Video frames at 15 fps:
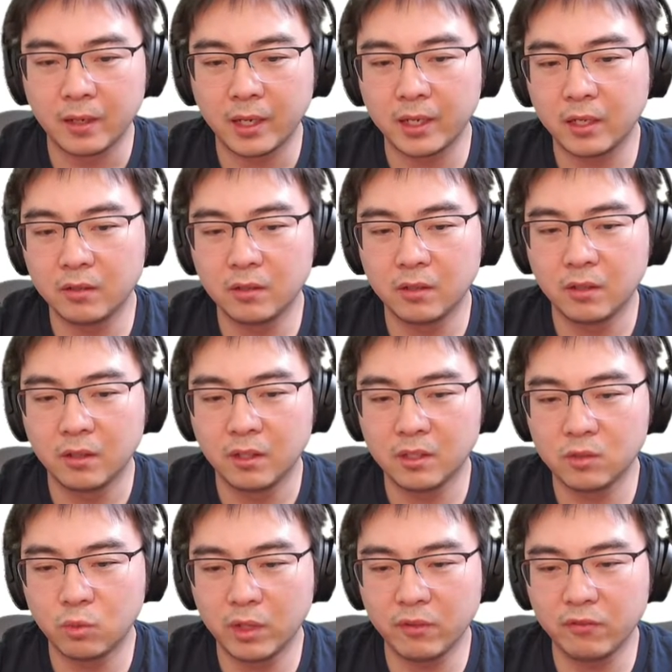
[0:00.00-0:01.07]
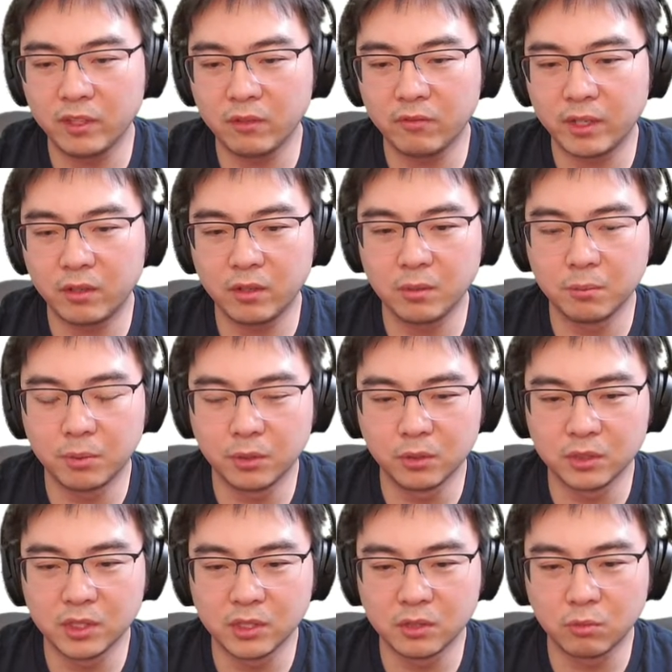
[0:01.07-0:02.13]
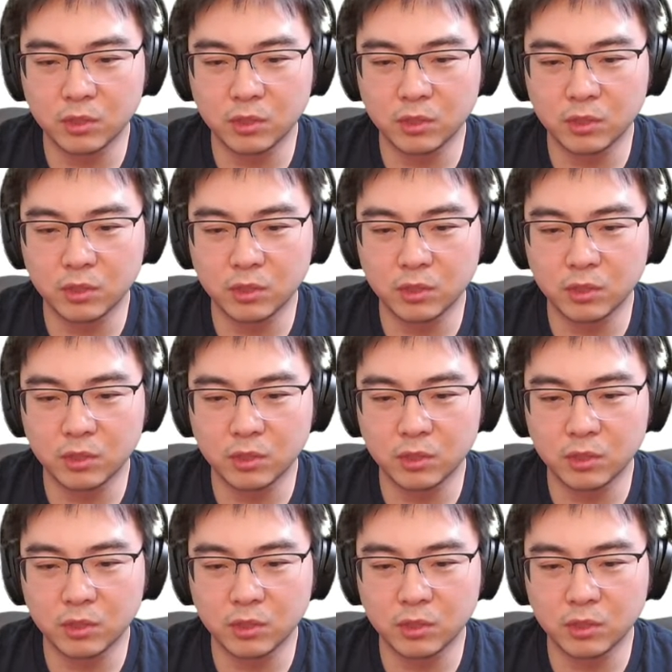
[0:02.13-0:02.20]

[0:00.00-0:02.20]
And then there's one thing very important,